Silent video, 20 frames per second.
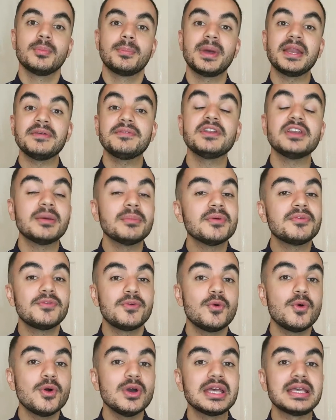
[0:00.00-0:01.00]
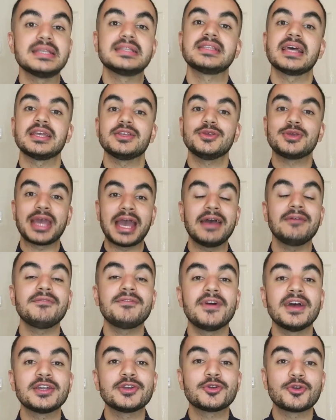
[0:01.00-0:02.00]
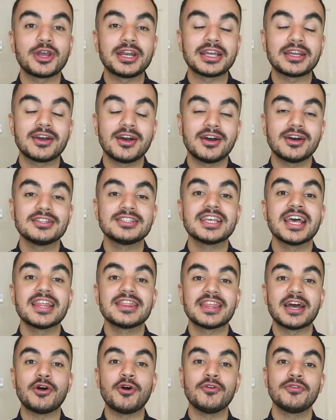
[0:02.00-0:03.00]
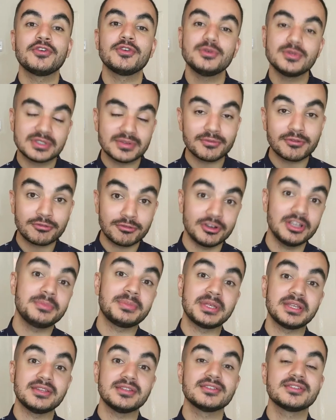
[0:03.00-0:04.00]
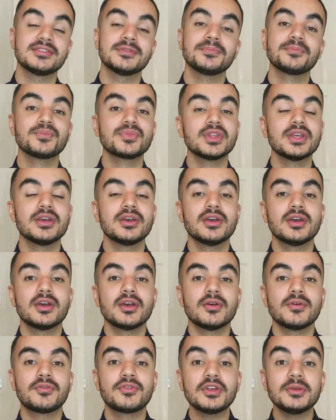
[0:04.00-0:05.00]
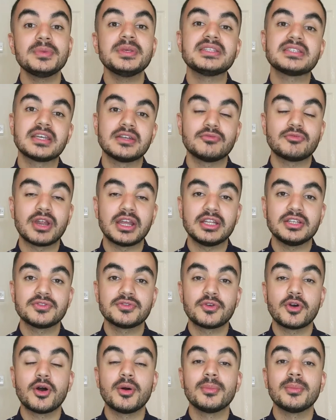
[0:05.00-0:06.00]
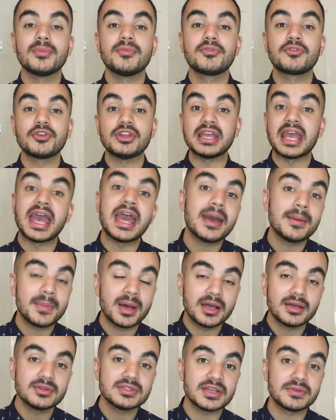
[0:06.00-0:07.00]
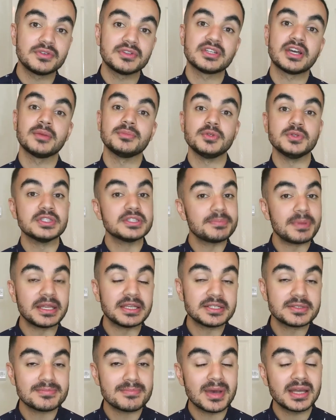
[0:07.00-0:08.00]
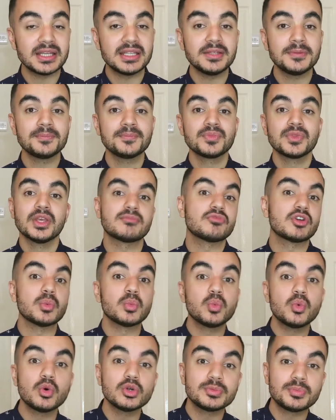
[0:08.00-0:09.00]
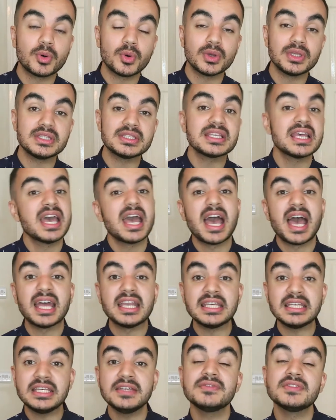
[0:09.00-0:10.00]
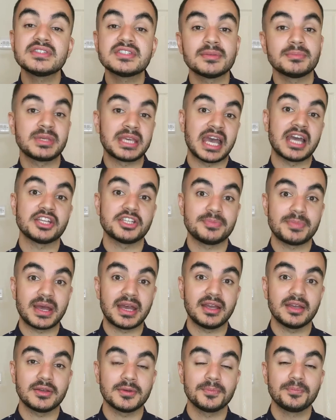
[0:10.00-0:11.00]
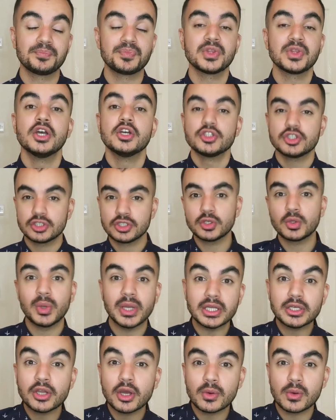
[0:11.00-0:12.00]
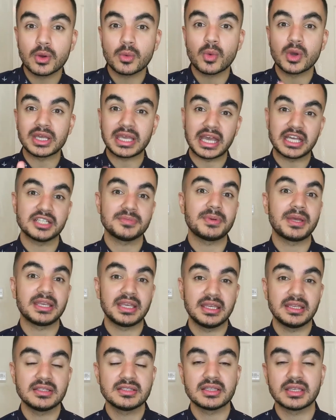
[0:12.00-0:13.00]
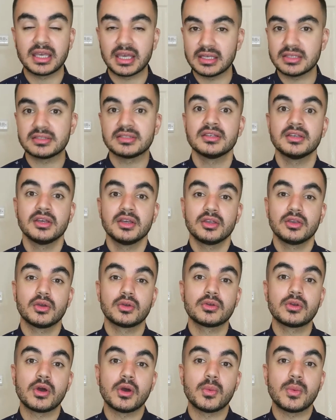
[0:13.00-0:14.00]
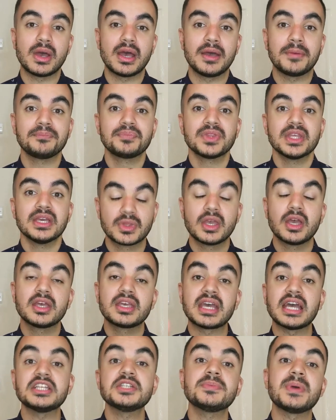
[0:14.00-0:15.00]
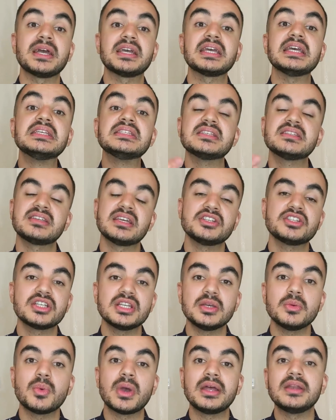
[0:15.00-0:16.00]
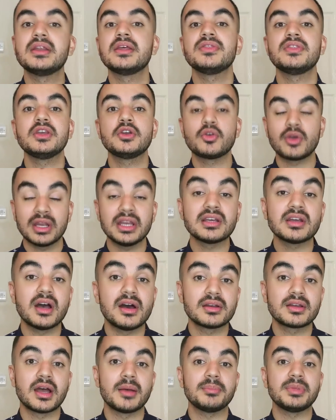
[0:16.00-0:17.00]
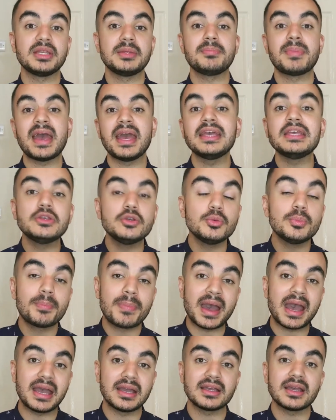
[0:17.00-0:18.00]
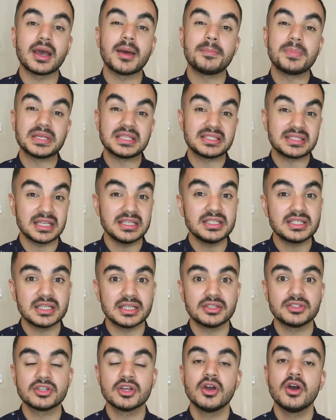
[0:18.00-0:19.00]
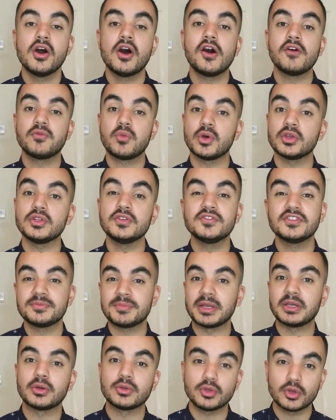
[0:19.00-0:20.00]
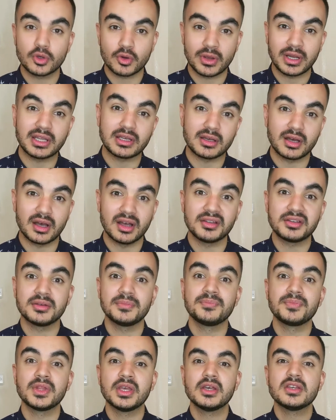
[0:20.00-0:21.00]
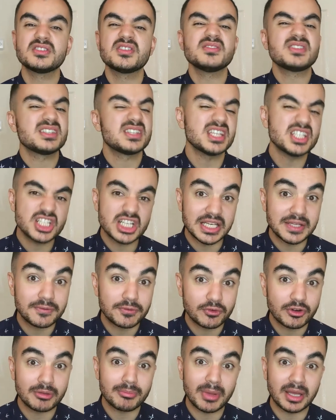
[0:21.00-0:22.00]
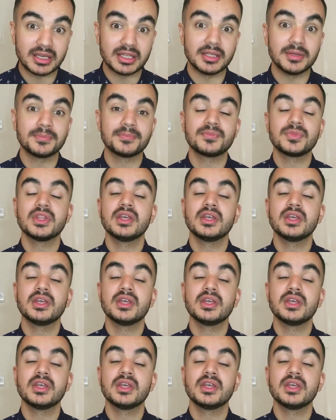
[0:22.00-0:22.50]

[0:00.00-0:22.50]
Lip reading: Benefit number four is that you can find credit cards that offer you some freebies. Freebies can range from free air miles every time you spend money, some reward points, and even some cashback. Just a quick note on what cashback is in case you're not aware. Cashback is essentially when the credit card company pay you back a percentage of what you've spent on your credit card. So it's essentially free money.